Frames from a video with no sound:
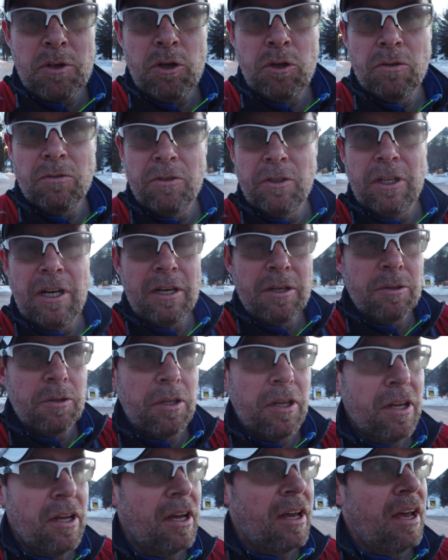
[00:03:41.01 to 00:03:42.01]
beautiful
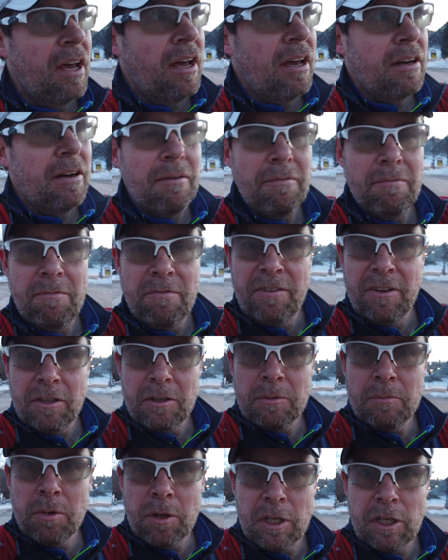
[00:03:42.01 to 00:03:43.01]
out and I'm
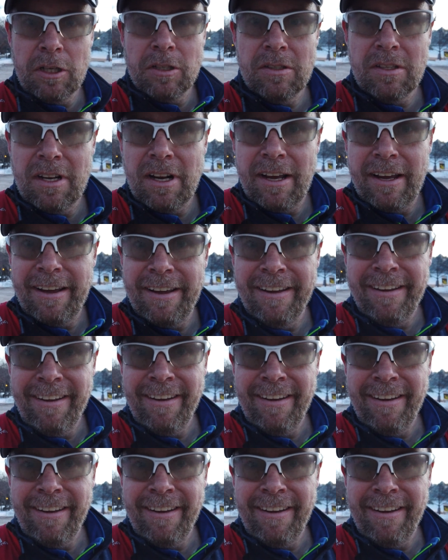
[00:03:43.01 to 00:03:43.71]
feeling pretty good today.